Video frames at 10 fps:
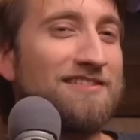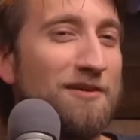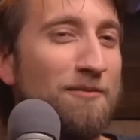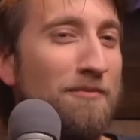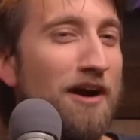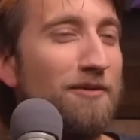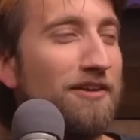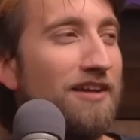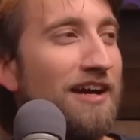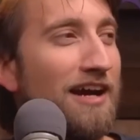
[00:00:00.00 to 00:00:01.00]
that my
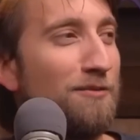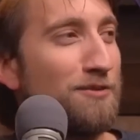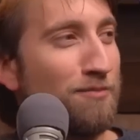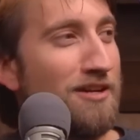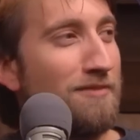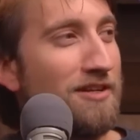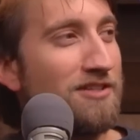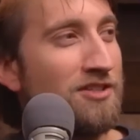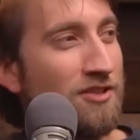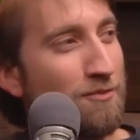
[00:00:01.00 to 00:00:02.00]
one that I had was pretty
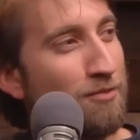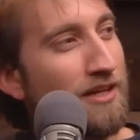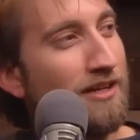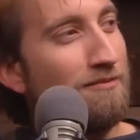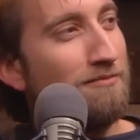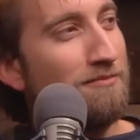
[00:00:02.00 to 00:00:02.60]
much just pre-cum.